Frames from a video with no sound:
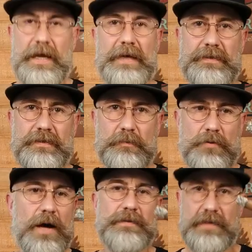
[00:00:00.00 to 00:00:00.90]
El Titan
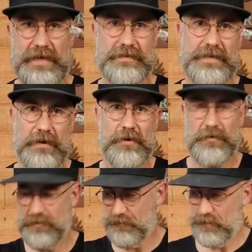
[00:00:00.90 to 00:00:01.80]
de Bronze
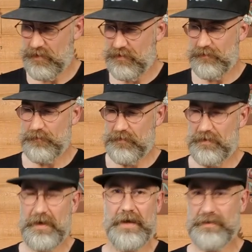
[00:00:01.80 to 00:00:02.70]
Lancero,
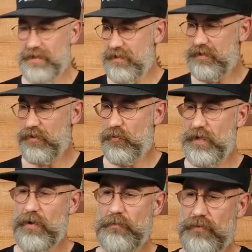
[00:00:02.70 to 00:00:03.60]
and the
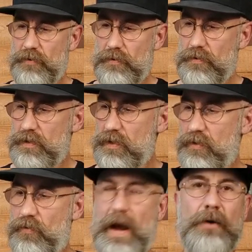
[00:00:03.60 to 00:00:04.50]
Crio Bru
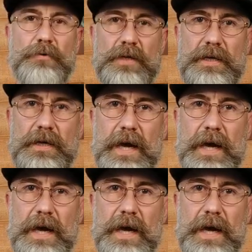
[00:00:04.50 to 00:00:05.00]
ground